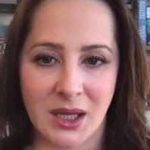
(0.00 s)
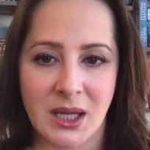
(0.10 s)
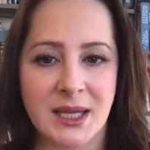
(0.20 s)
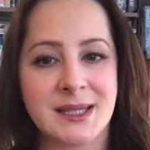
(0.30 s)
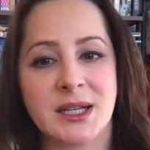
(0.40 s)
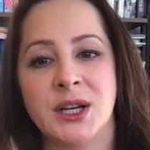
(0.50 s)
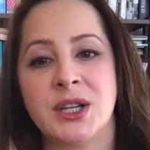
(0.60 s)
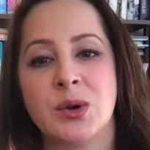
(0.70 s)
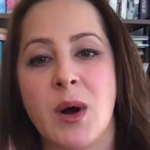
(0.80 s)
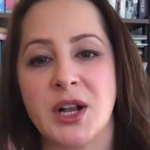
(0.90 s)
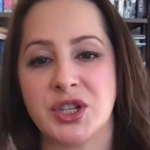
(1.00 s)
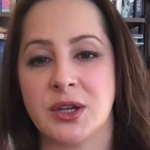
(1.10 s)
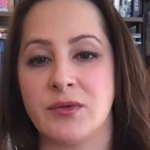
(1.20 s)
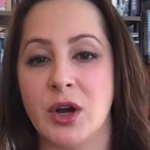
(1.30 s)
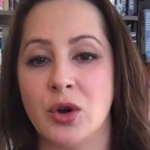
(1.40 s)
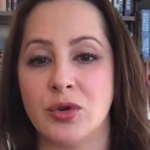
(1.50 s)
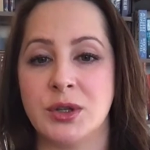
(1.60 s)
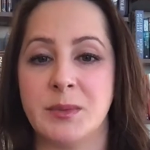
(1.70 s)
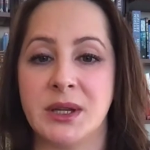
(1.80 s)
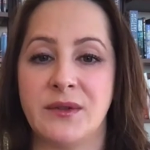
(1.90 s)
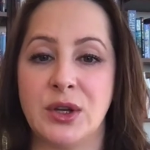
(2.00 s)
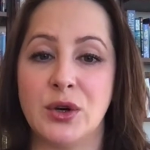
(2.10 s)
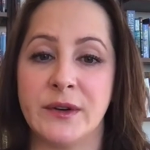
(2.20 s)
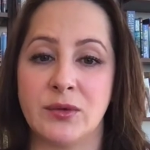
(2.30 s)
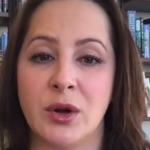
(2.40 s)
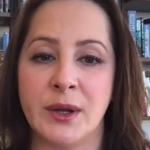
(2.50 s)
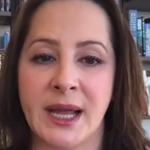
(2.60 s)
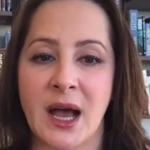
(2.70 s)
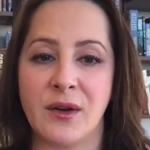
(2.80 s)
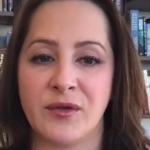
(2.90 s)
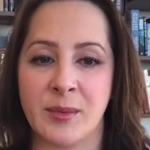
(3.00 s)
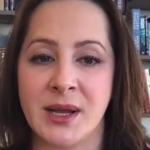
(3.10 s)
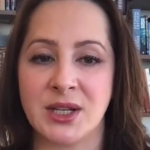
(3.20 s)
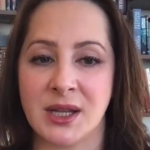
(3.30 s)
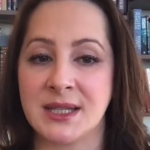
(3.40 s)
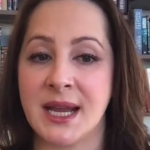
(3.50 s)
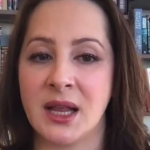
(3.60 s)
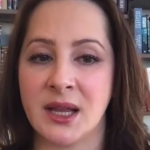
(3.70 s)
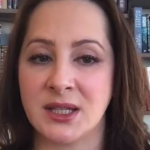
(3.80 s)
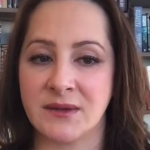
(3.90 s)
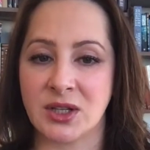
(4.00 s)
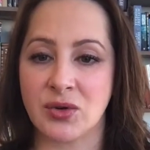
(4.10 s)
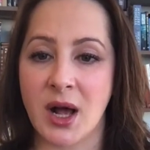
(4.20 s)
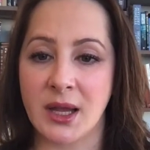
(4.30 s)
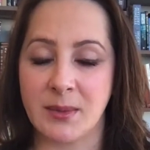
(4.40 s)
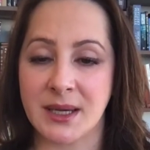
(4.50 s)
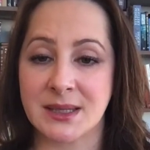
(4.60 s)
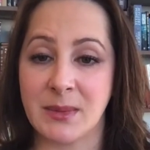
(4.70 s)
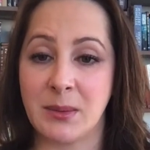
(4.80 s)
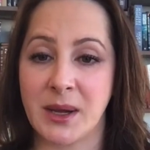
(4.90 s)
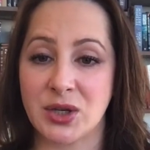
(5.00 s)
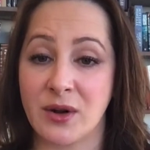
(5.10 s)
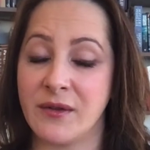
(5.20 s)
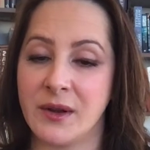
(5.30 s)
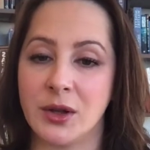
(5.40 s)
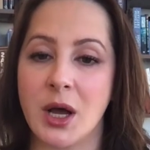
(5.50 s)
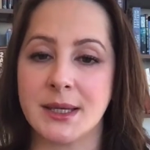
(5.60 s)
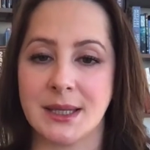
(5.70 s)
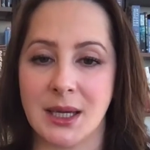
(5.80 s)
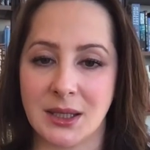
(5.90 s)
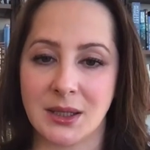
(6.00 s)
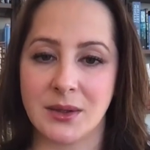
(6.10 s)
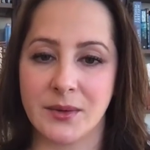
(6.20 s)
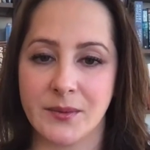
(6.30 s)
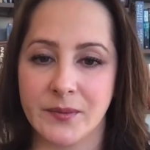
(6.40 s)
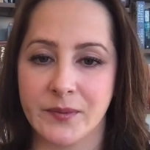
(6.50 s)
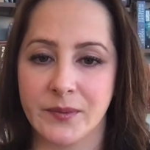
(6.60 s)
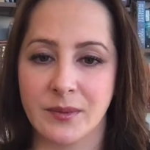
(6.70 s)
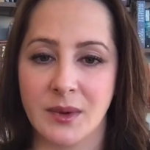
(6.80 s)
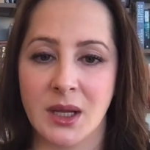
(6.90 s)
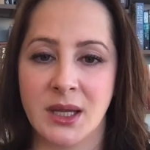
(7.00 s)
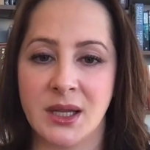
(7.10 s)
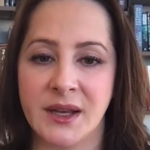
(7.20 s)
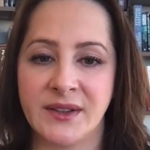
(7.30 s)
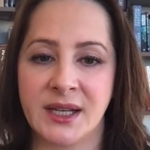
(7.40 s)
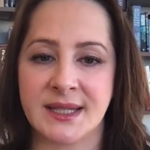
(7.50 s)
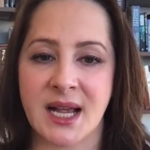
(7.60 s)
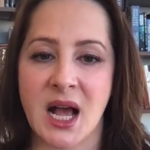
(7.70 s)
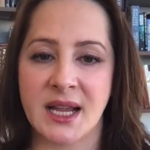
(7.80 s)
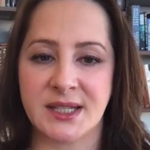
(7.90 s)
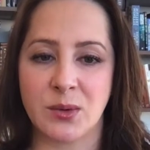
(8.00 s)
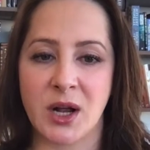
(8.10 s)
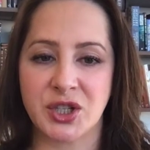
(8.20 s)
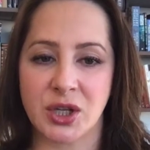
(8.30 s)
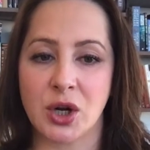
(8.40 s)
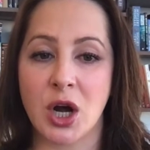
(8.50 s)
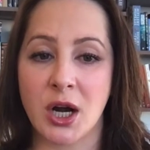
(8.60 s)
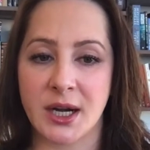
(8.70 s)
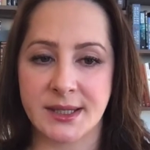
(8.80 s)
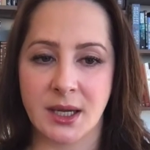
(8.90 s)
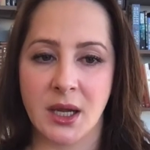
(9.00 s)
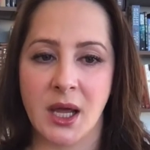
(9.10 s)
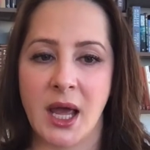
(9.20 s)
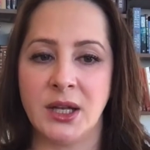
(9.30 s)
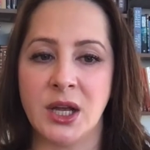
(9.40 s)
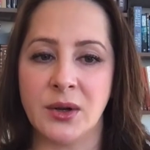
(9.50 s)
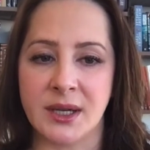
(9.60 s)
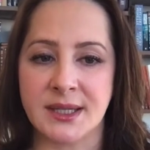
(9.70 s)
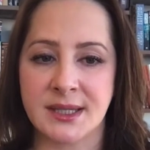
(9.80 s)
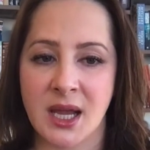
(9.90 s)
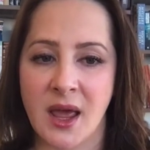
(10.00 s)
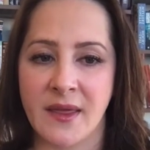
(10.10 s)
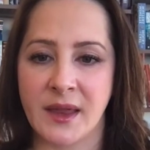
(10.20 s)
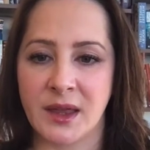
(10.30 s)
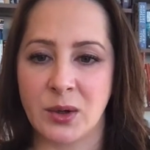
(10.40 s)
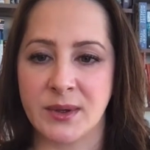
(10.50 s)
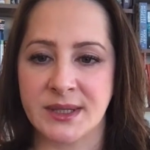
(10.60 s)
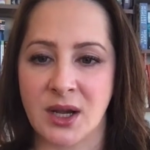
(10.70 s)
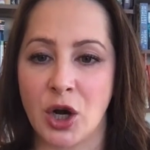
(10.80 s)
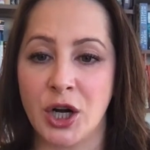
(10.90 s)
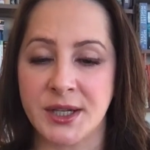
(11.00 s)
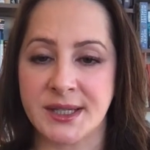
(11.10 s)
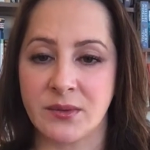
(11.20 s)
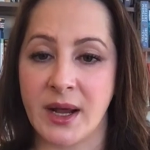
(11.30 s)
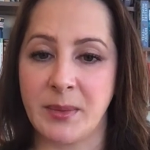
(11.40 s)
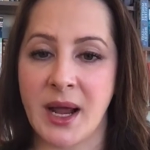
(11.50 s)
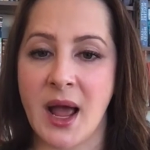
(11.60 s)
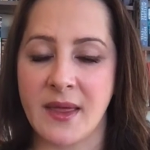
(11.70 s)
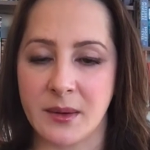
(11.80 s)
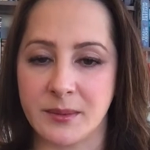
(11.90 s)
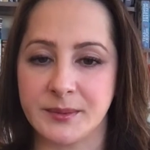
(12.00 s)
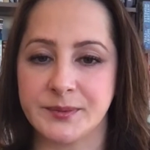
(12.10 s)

He started to watch the road, but the view of it rolling out from under the tail end of the trolley bus made Petrov feel nauseated. He lifted his eyes to watch the cars and noticed that there was a hearse right behind them,